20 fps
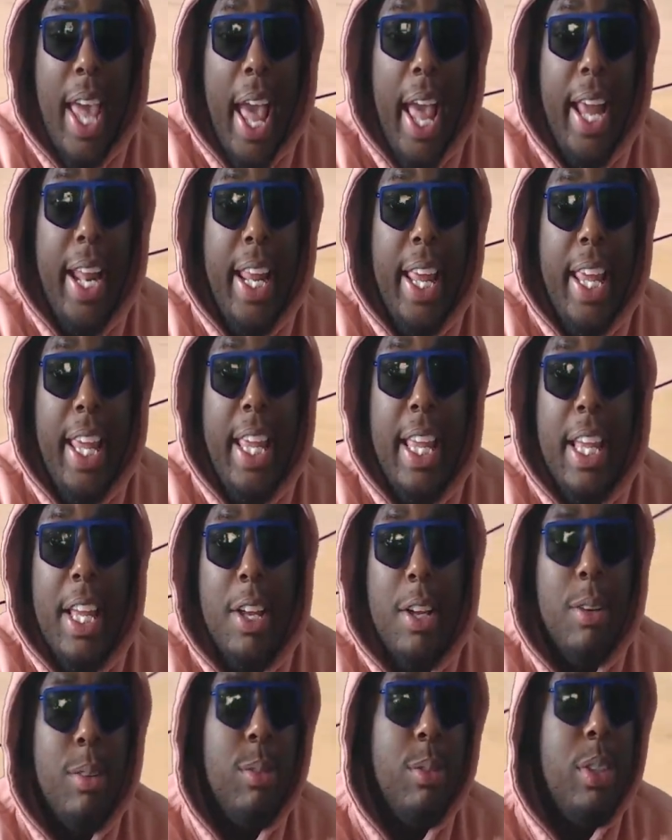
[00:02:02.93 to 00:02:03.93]
K D,
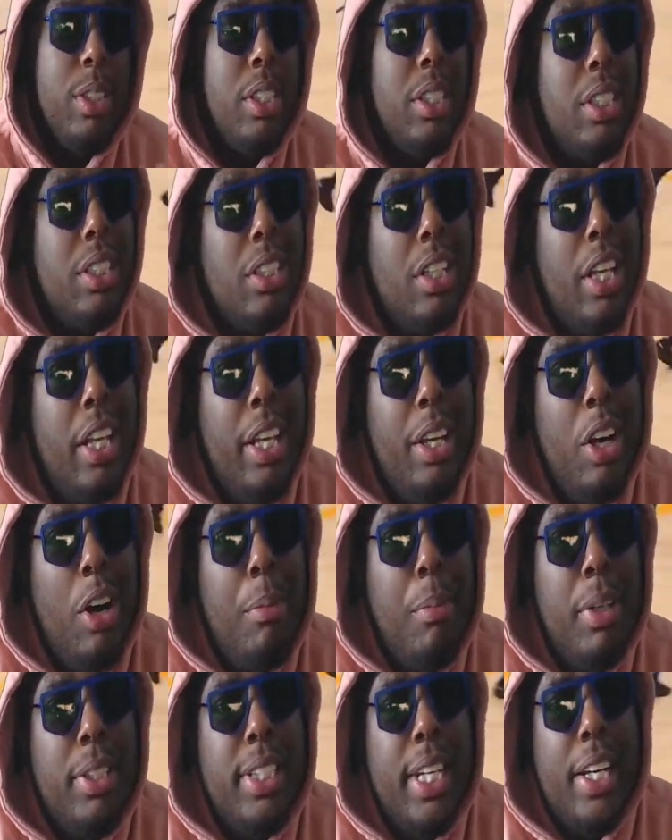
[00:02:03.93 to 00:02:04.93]
he
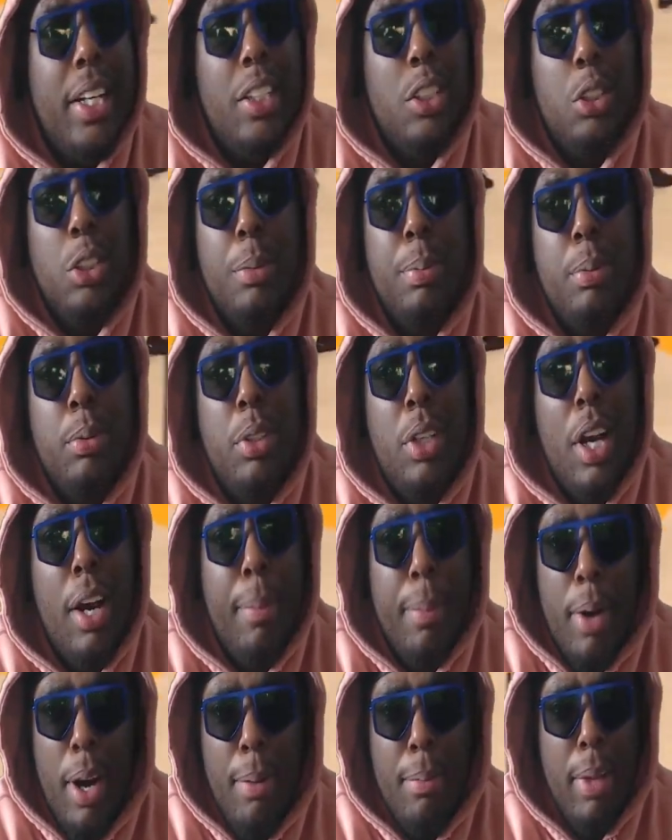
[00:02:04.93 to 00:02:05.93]
almost had a
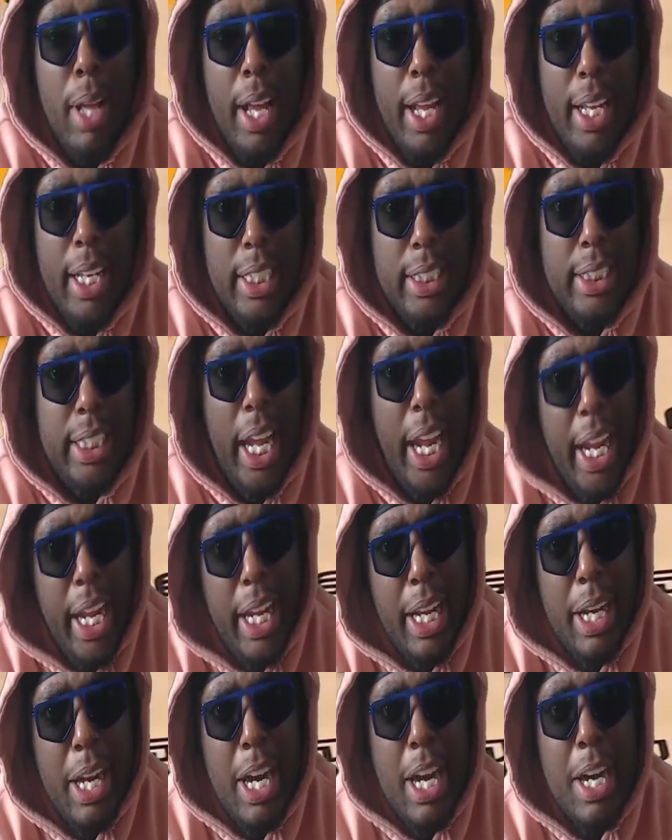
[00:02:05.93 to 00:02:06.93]
triple-double. I'm like,
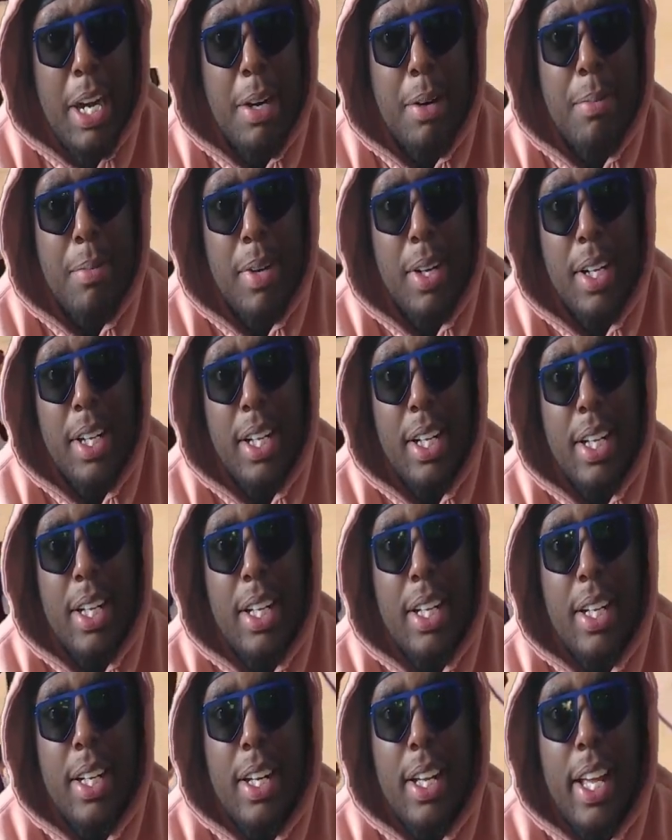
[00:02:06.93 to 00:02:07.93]

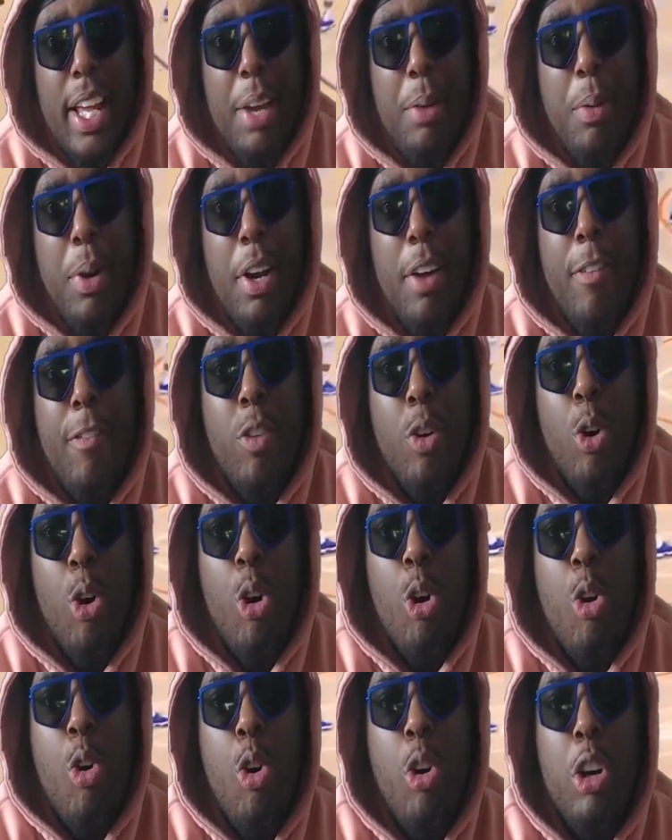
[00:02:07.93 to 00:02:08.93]
damn. He went a
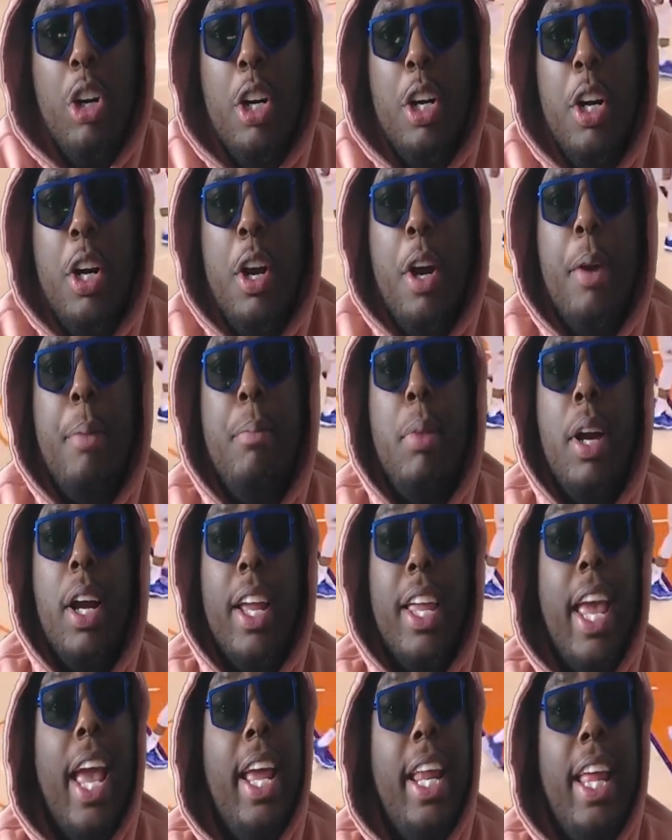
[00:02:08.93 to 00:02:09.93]
full quarter. Bro,
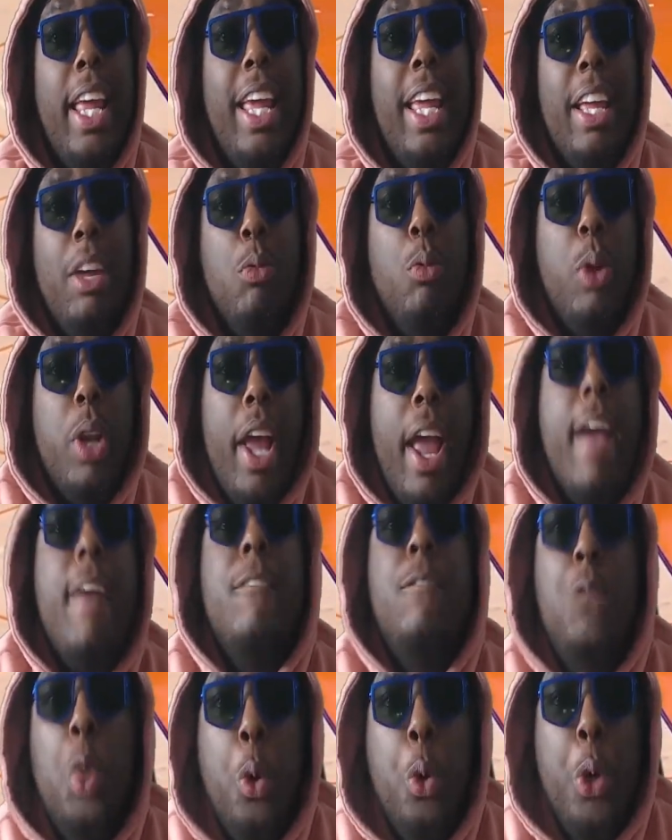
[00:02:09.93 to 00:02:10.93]
K D would have had
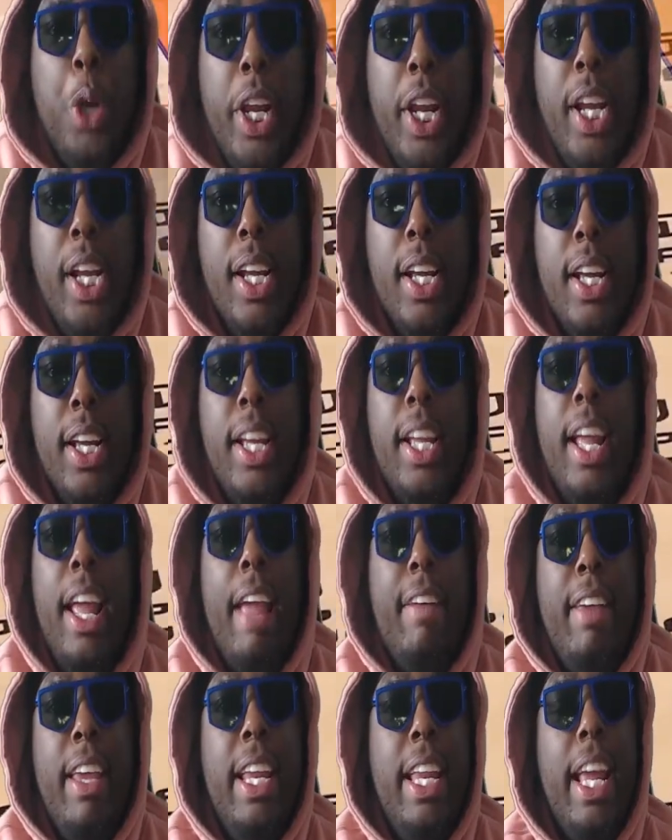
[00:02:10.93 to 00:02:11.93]
forty,
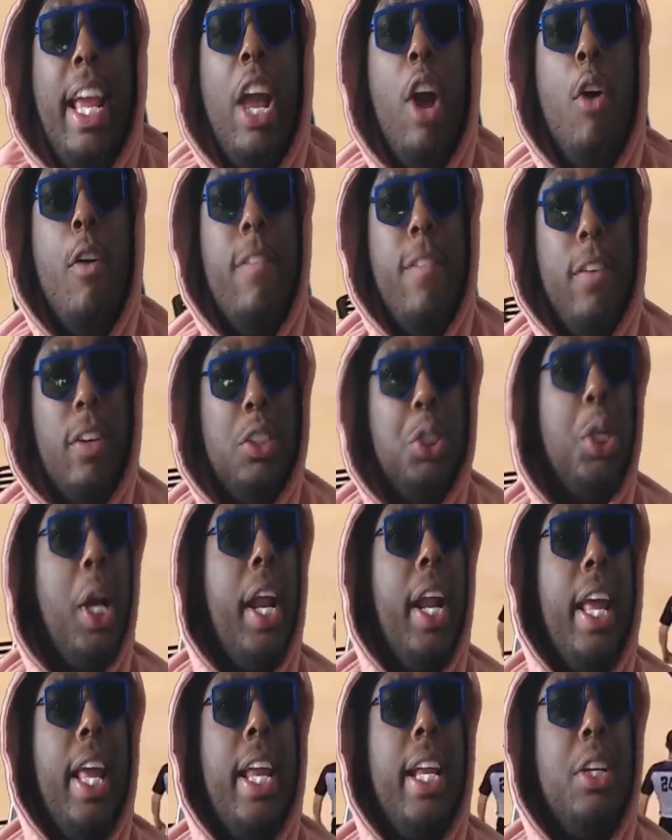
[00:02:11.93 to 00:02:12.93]
and he didn't go try
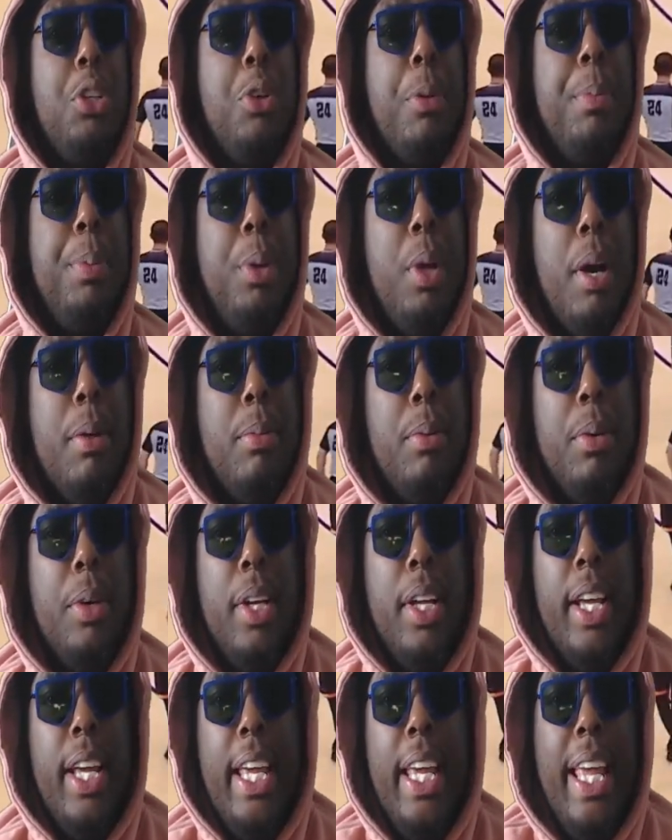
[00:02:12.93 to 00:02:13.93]
to get a triple-double.
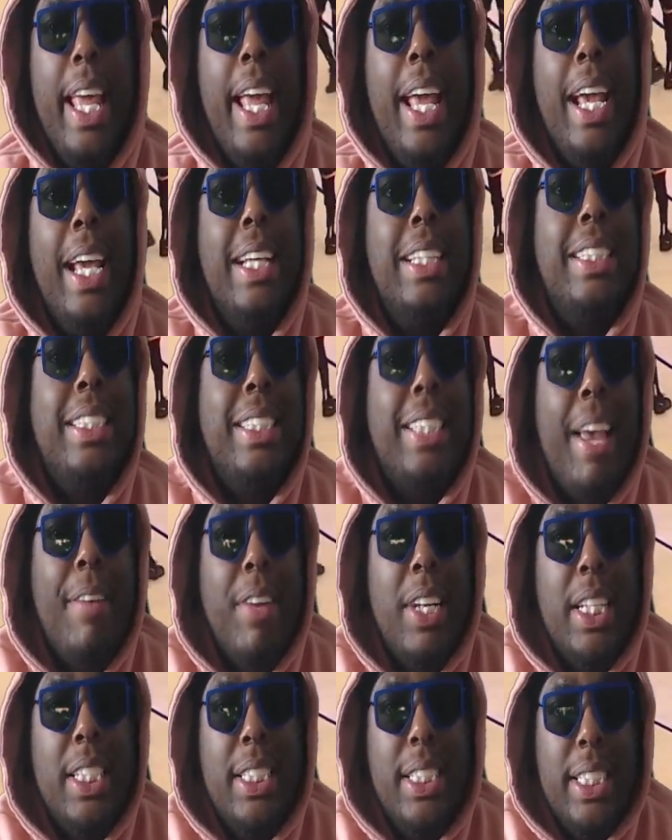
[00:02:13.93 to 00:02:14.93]
He had
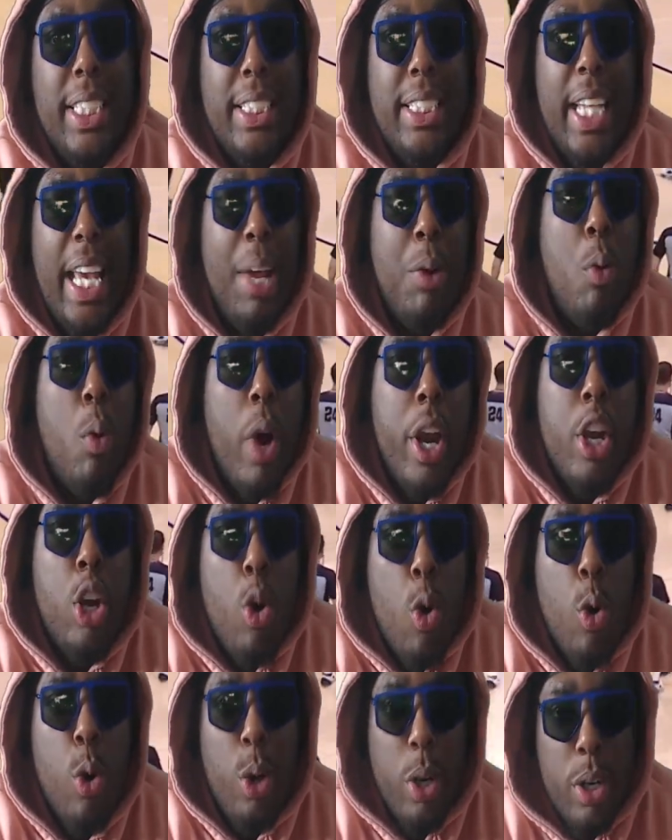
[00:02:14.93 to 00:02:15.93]
seven assists in one
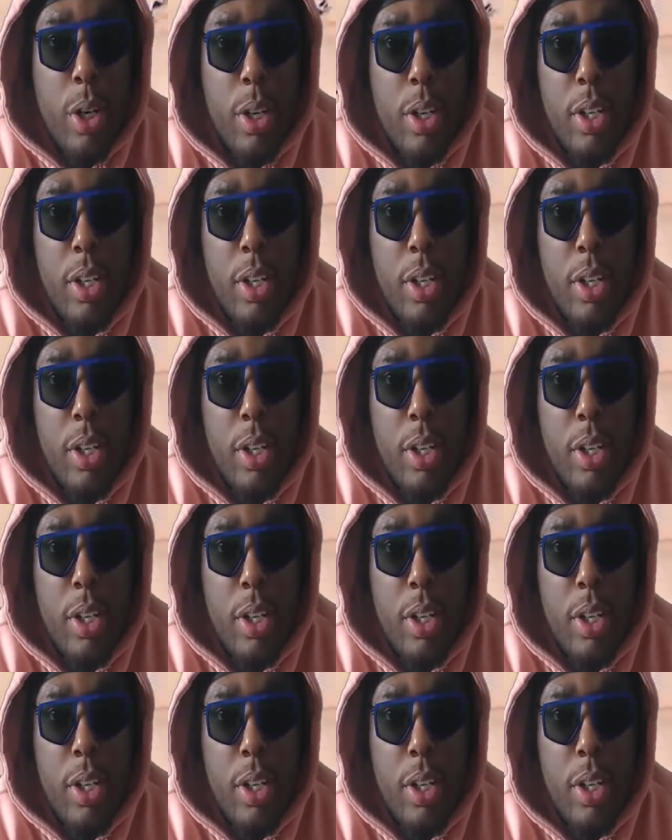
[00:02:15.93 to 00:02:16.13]
quarter.